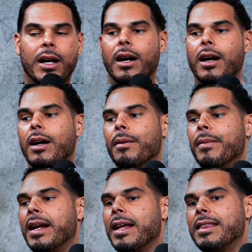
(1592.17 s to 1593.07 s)

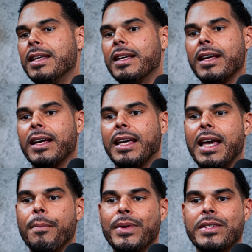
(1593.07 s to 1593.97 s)
And I think it
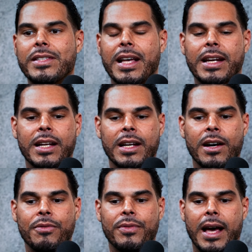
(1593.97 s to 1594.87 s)
can't be stated
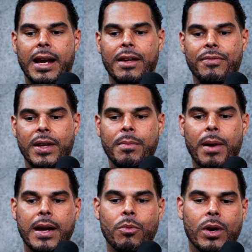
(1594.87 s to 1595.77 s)
enough that if
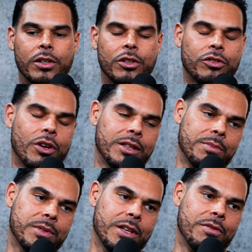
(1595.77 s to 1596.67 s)
anybody wanted to start
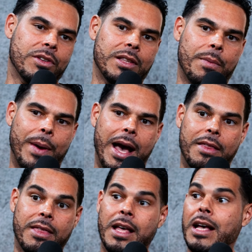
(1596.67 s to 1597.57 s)
themselves on the
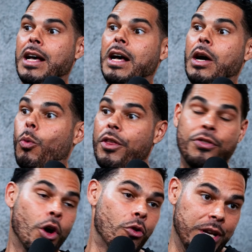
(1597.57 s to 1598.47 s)
path, with
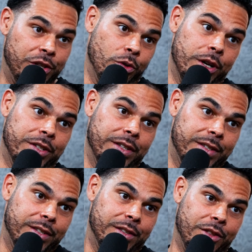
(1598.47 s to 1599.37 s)
no
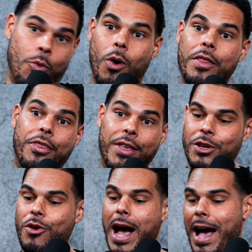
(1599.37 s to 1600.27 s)
resources. The one thing
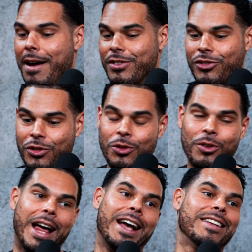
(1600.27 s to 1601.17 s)
you have is 2
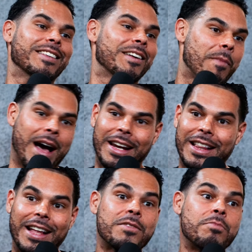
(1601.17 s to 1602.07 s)
legs and a body that's